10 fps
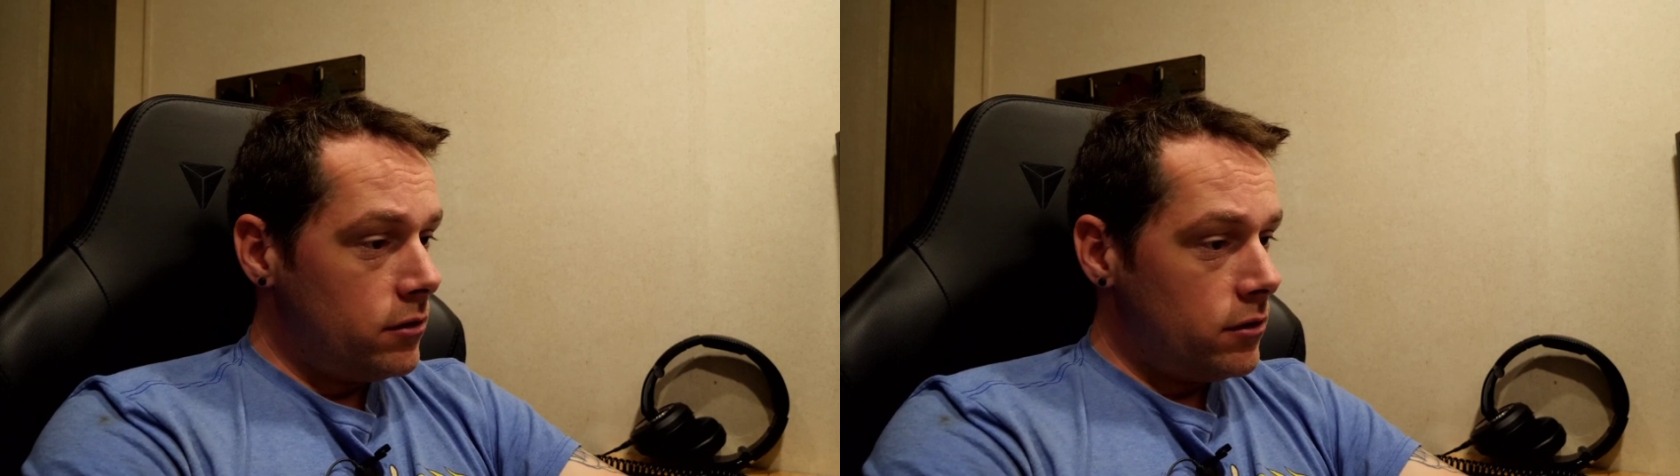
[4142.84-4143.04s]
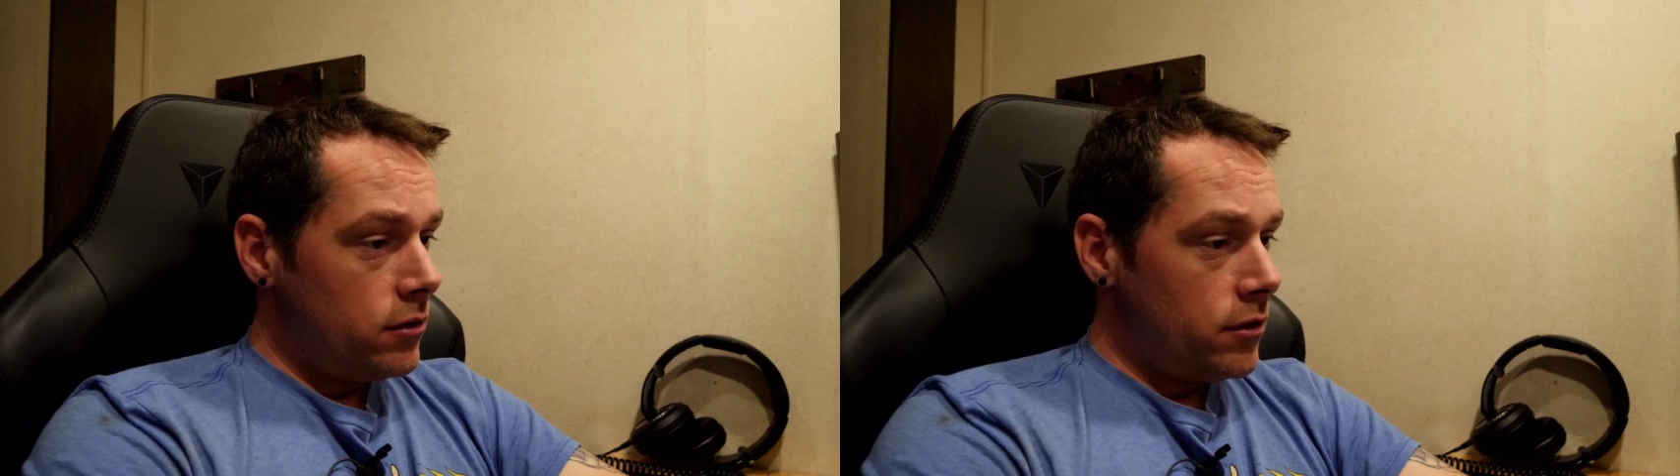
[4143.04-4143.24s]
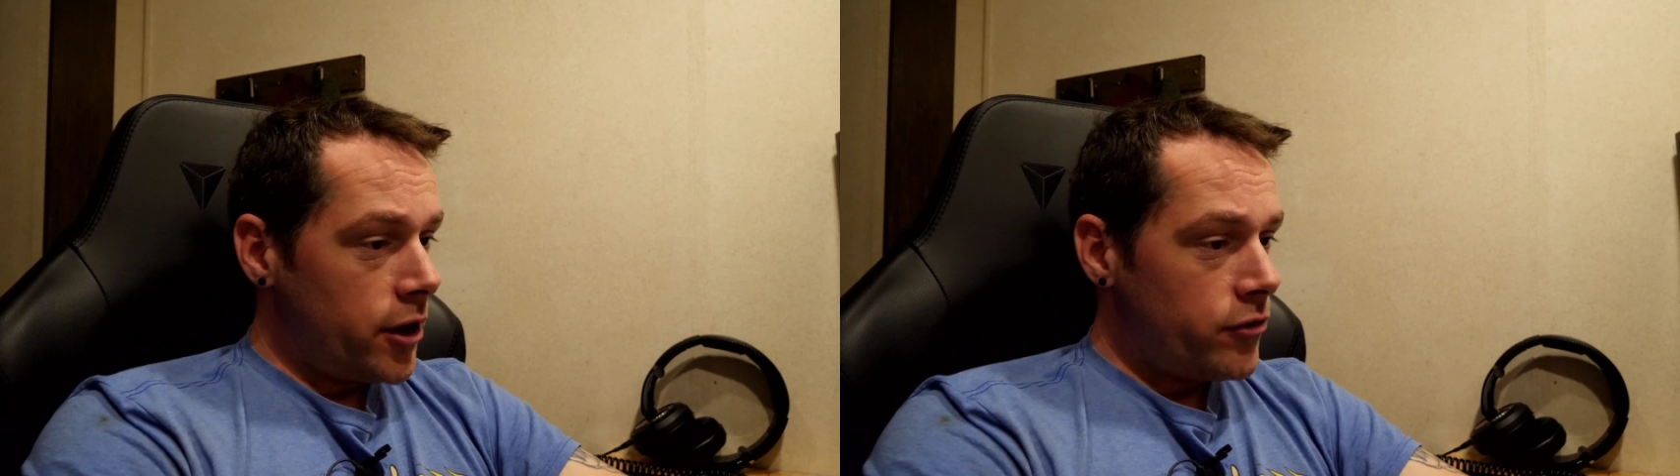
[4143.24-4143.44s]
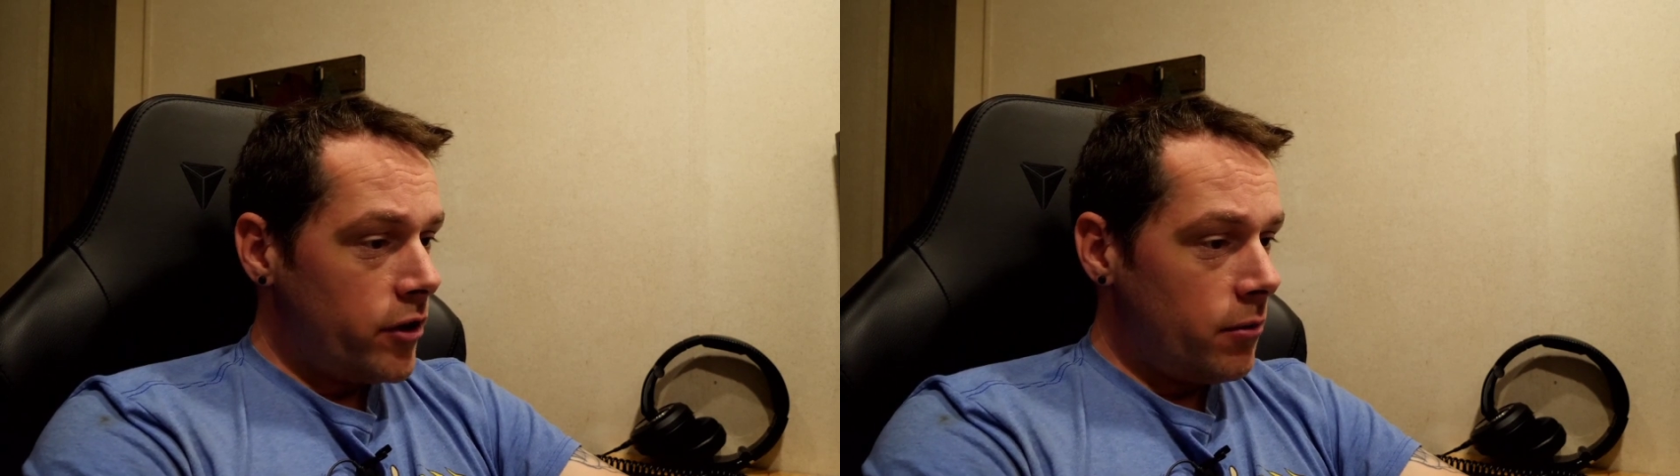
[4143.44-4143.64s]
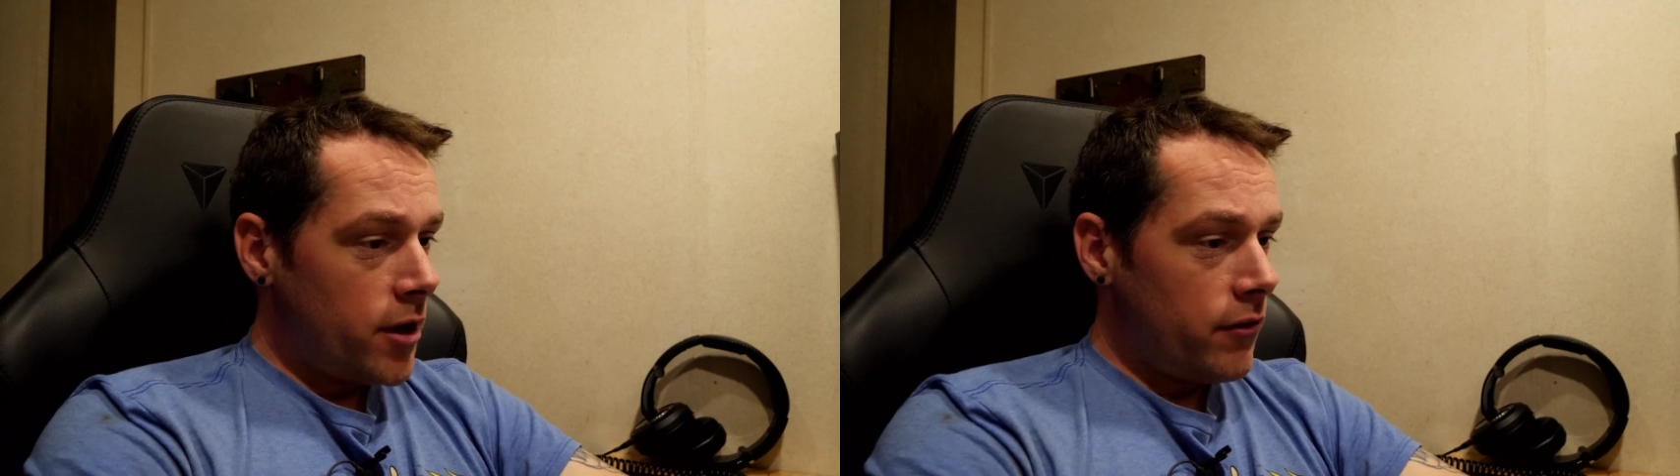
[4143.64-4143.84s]
Thanks for your
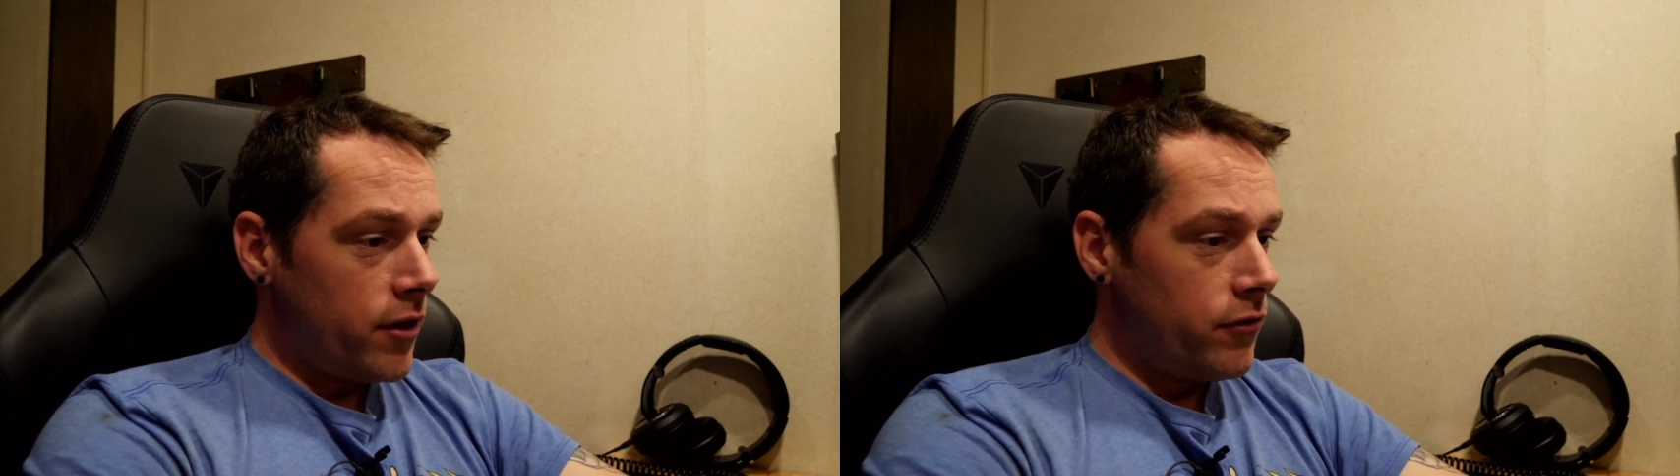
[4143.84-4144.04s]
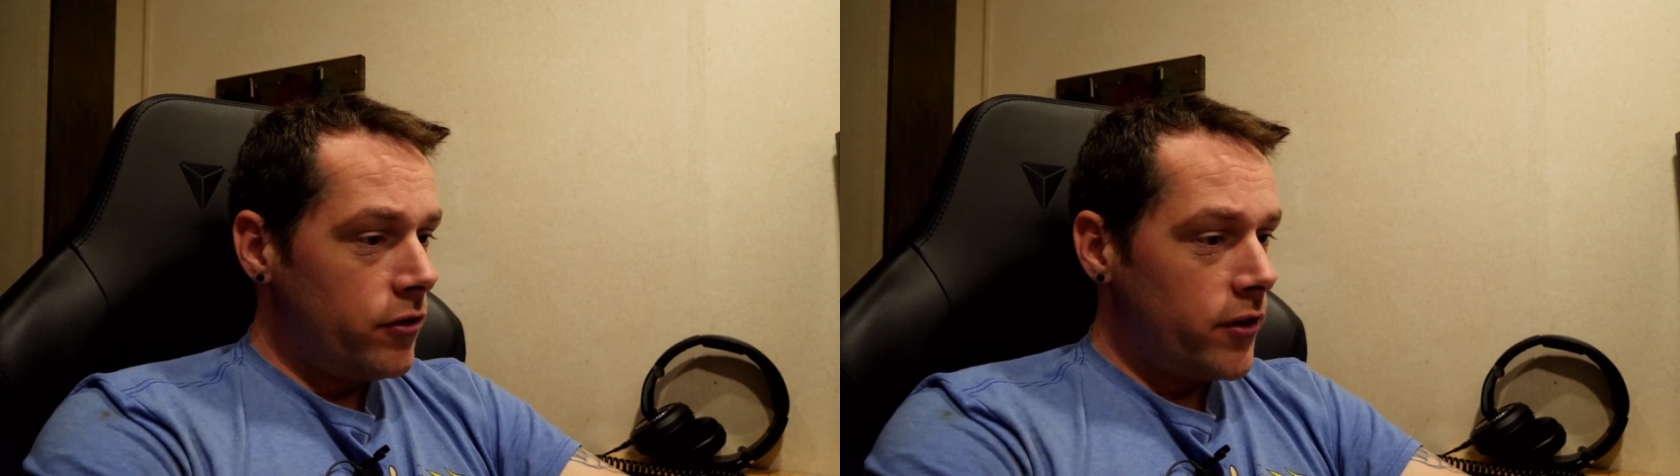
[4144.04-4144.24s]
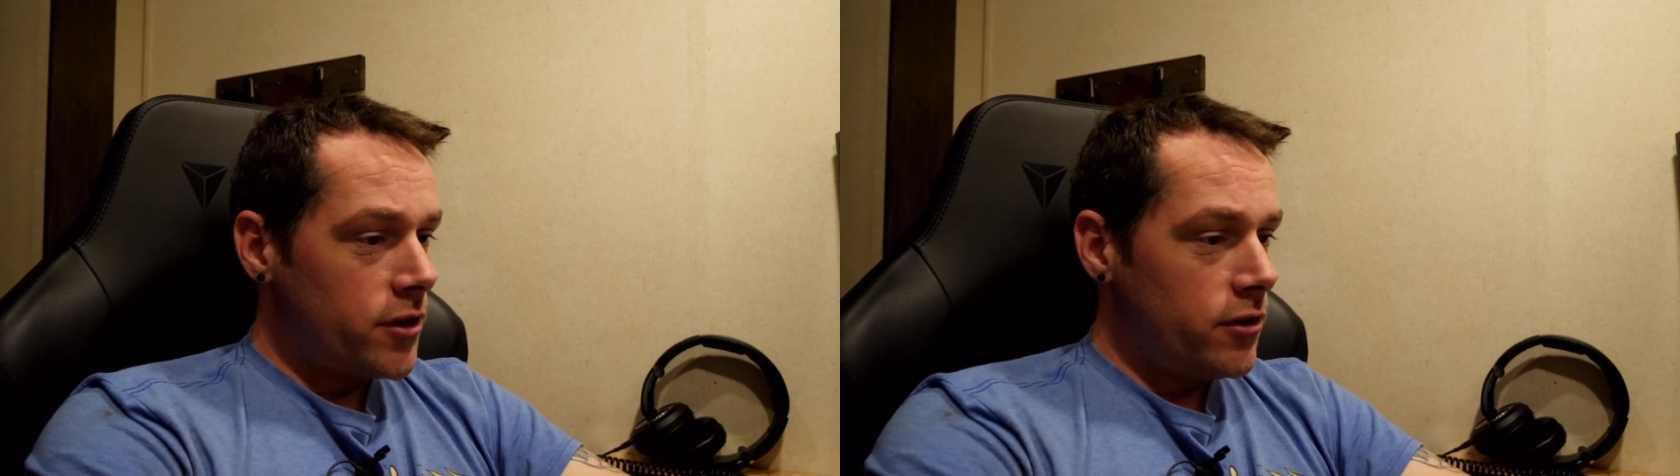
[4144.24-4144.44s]
help, Kevin. Have a good rest